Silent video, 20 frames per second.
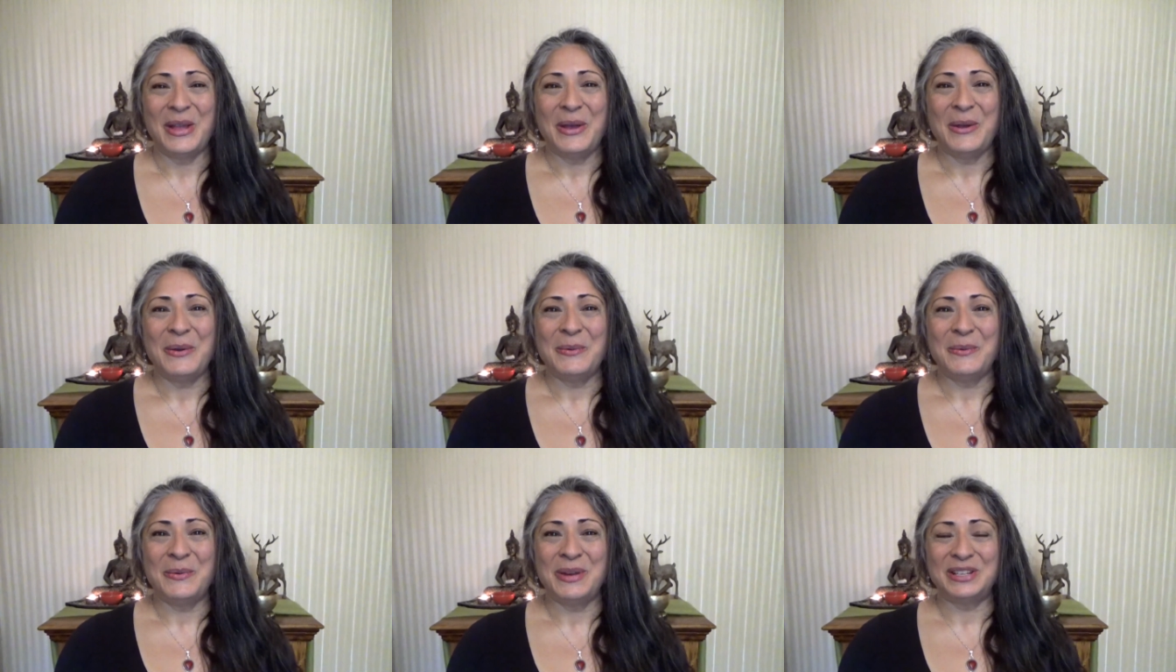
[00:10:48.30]

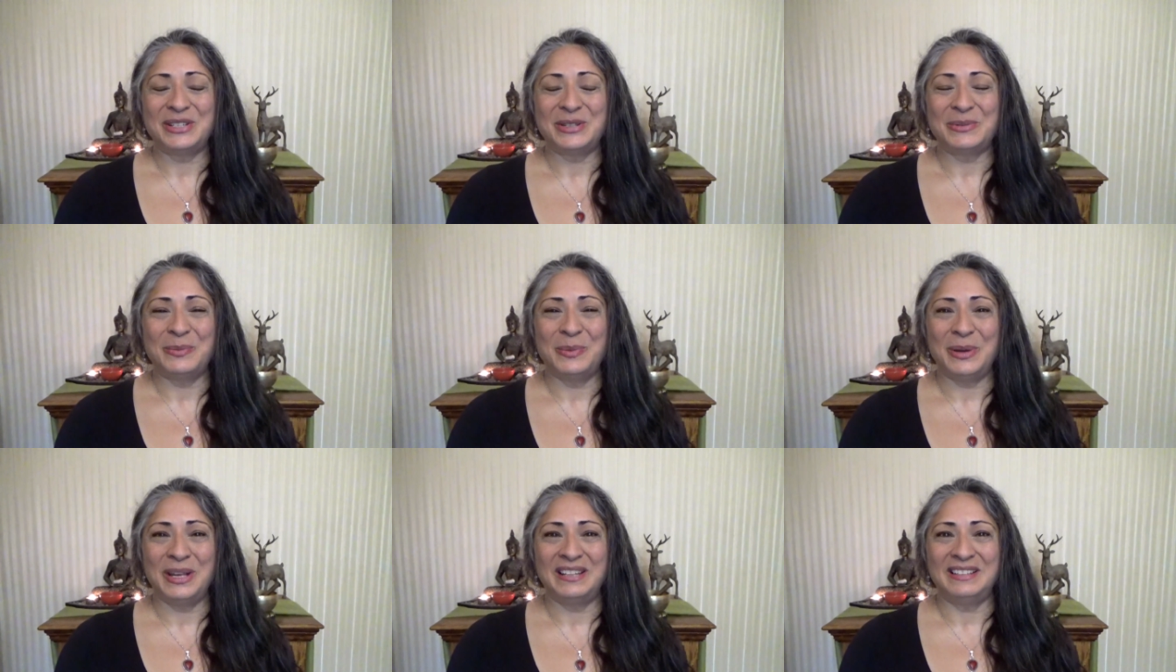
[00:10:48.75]

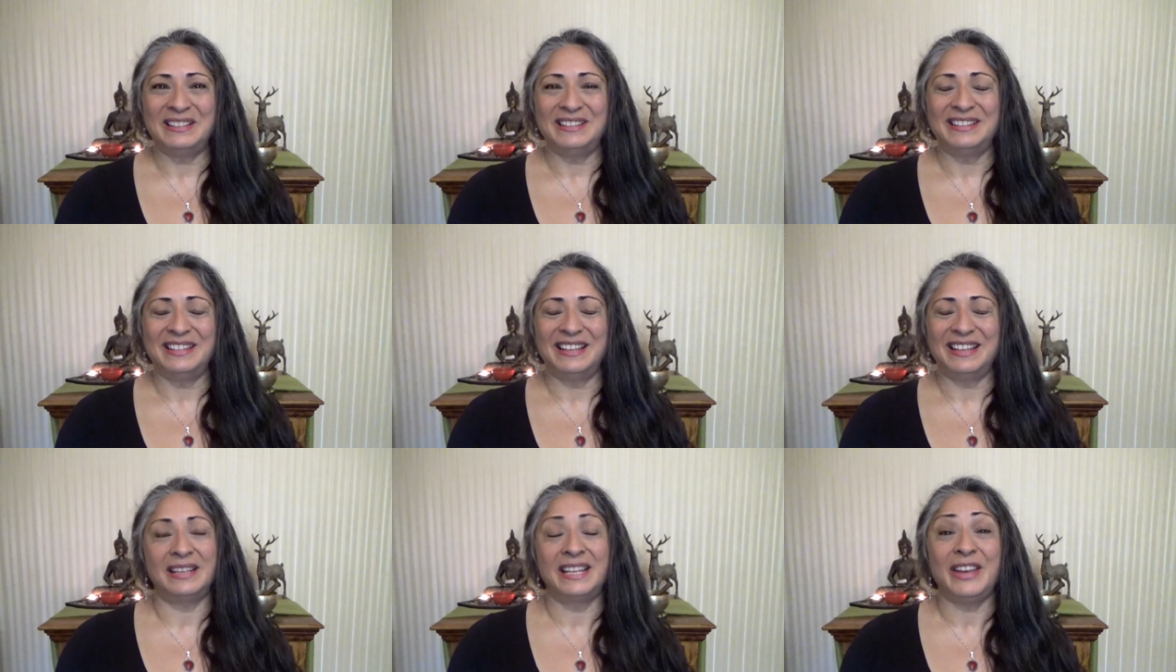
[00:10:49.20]
which
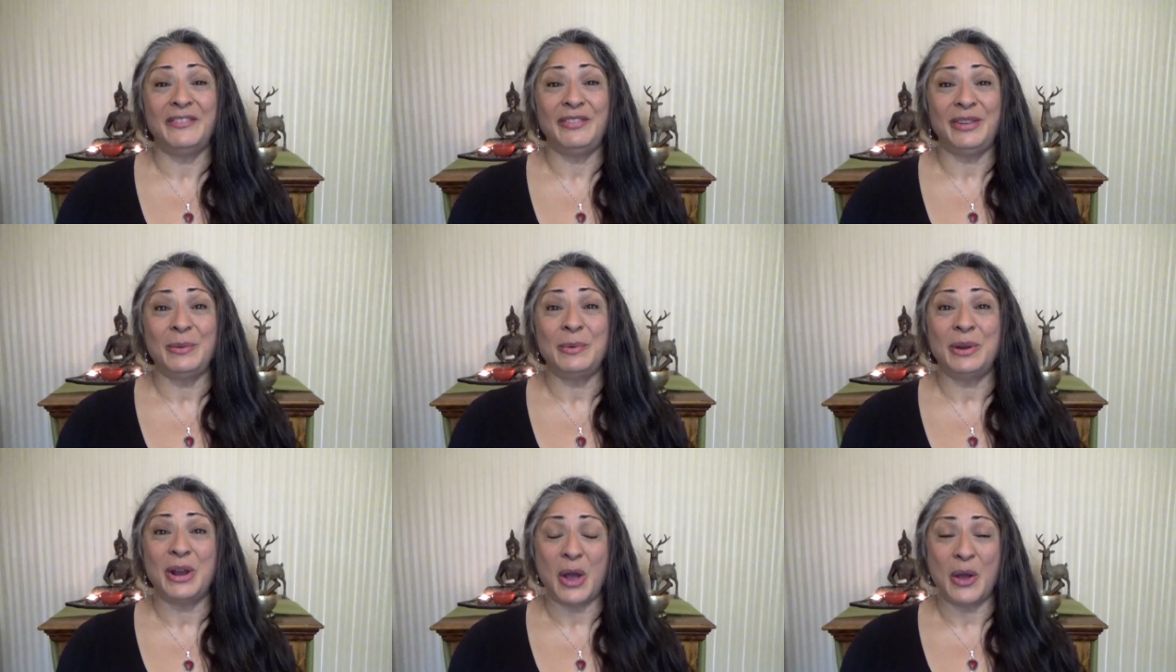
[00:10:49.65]
will give
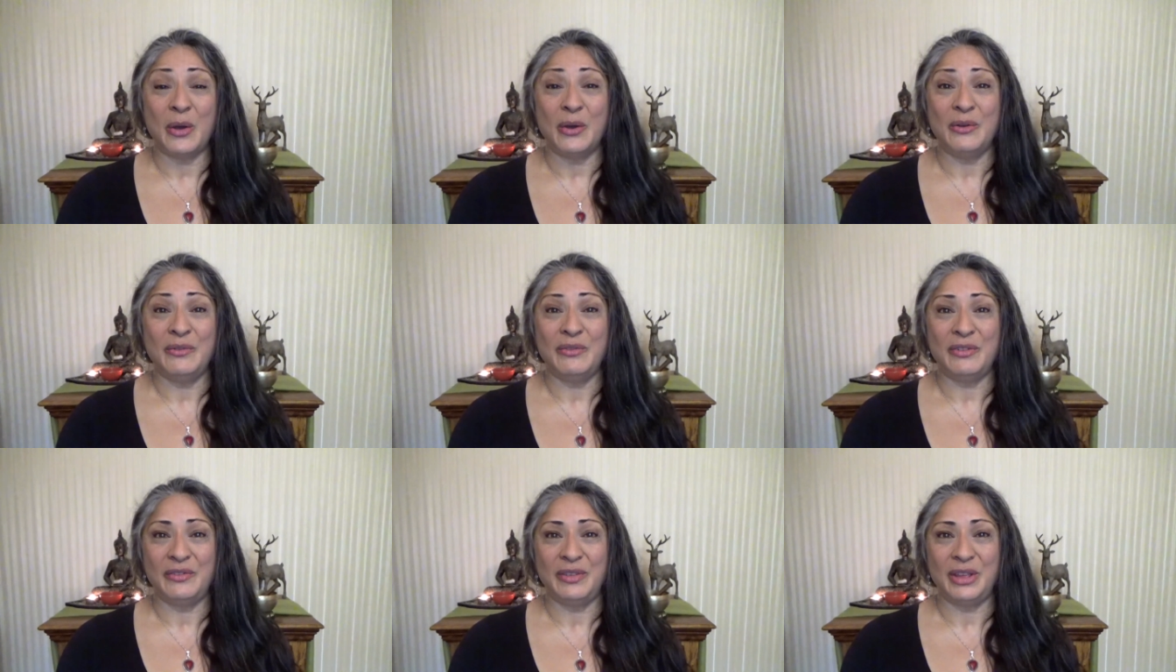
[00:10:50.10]
you an
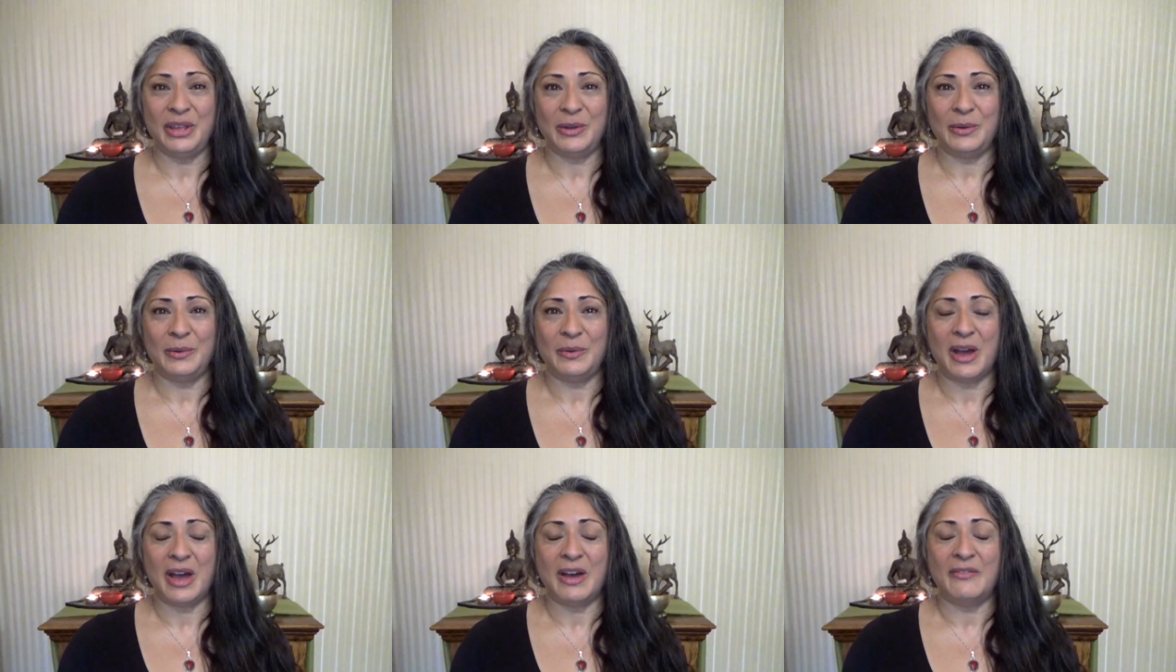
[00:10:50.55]

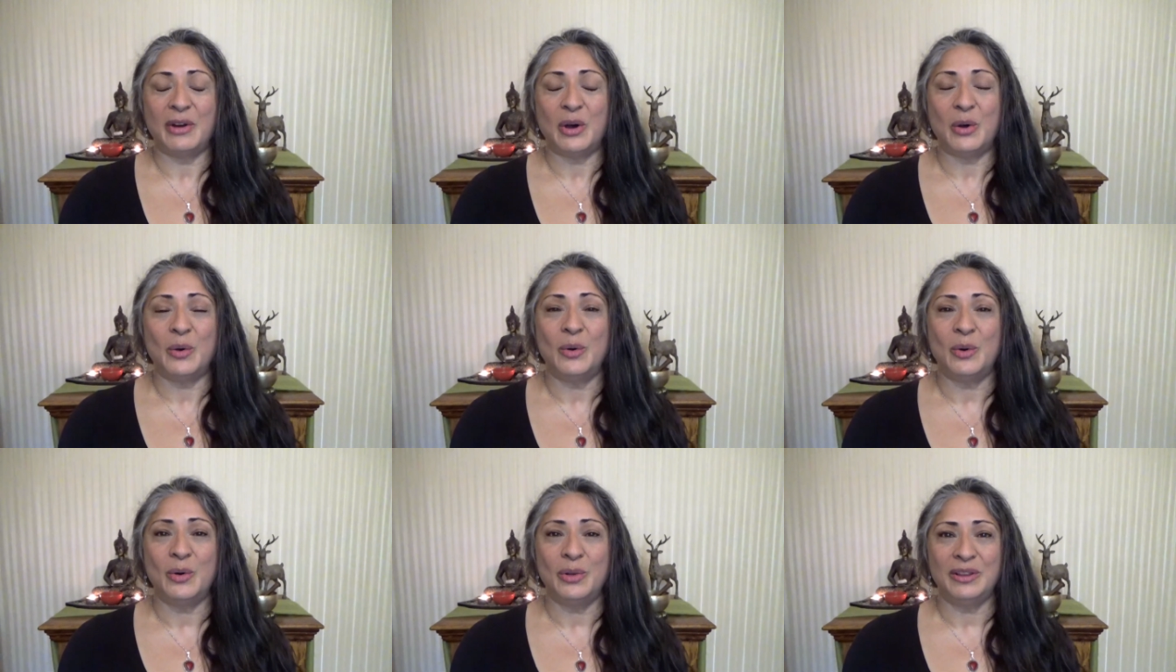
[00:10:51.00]
overview of
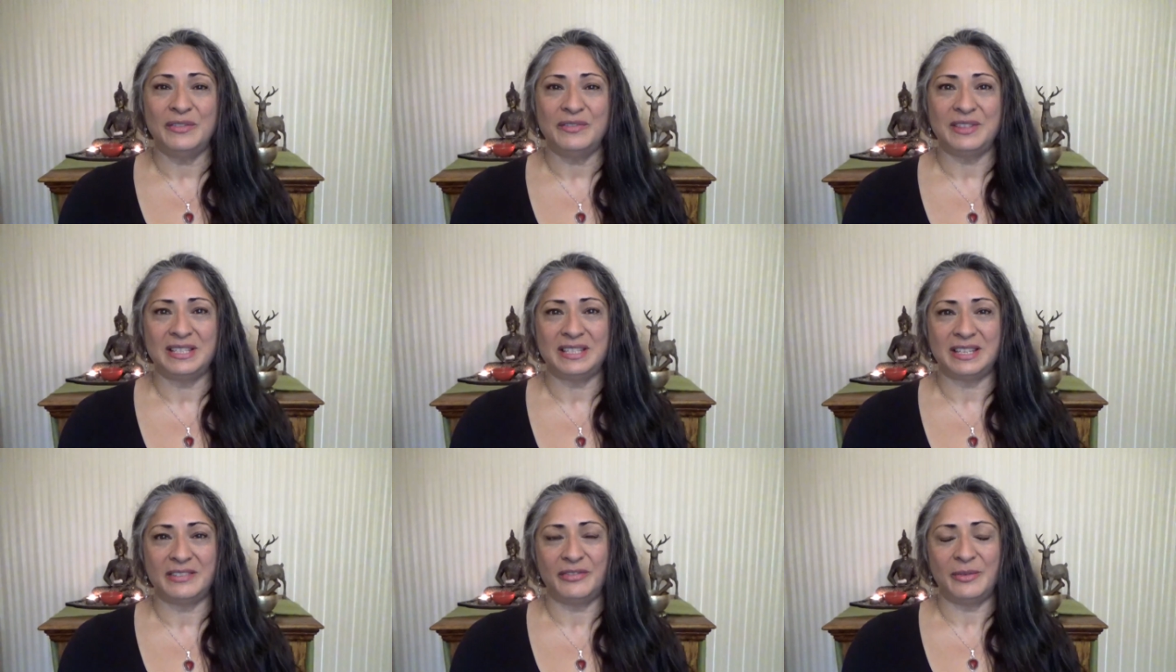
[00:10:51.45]
all of
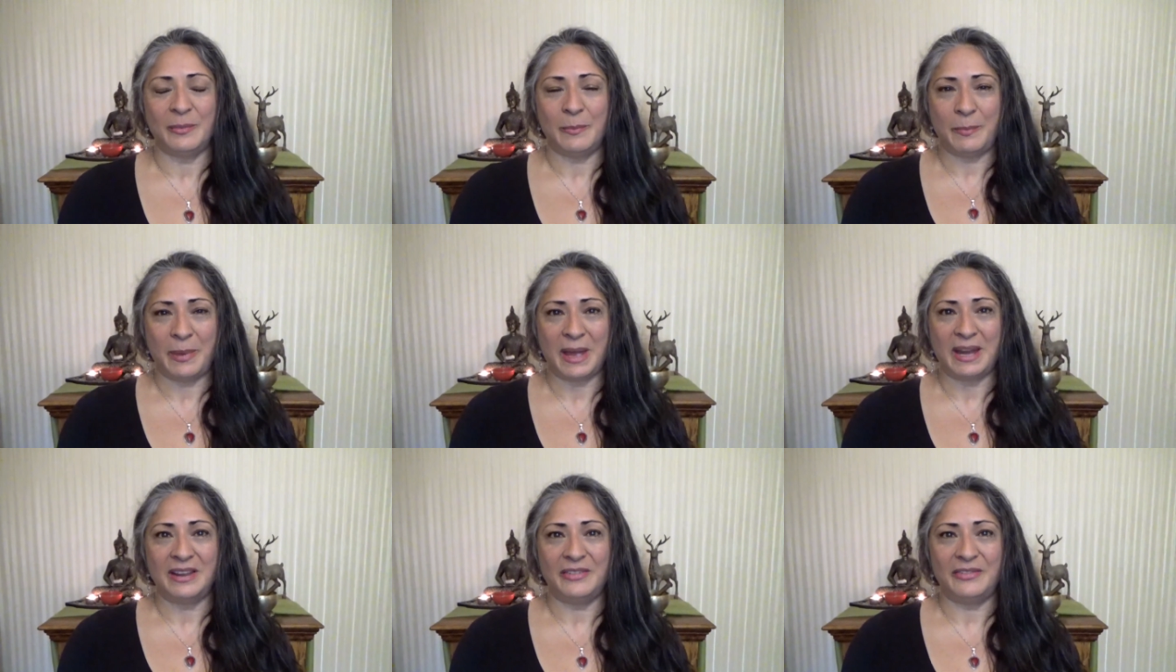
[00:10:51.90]
the different
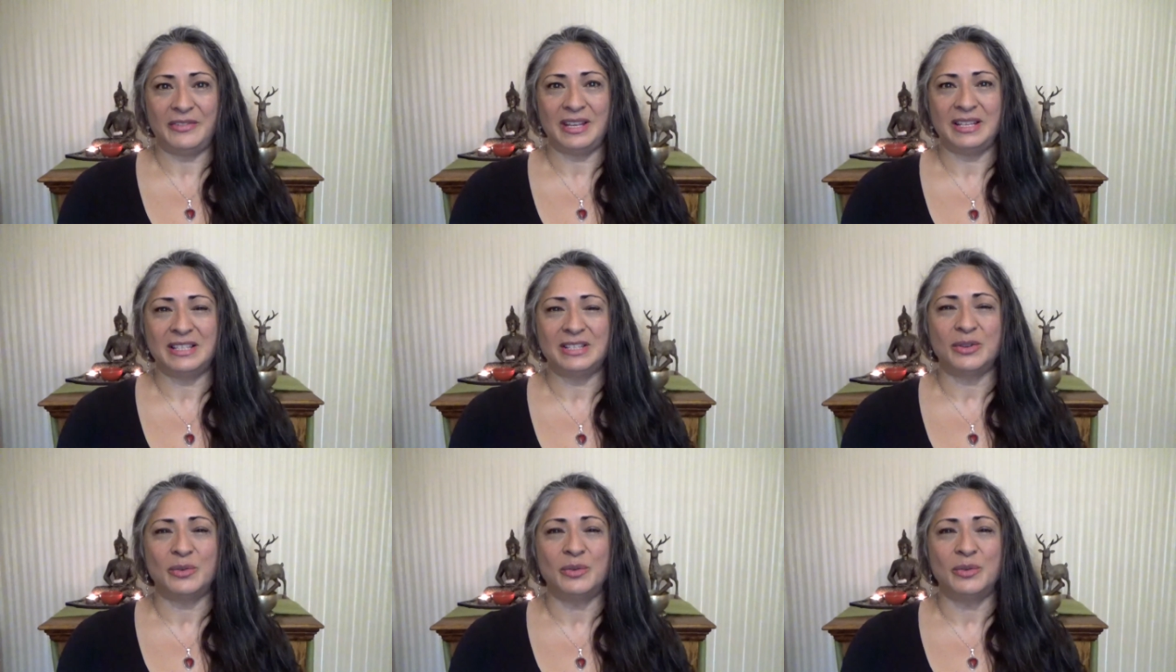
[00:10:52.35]
benefits,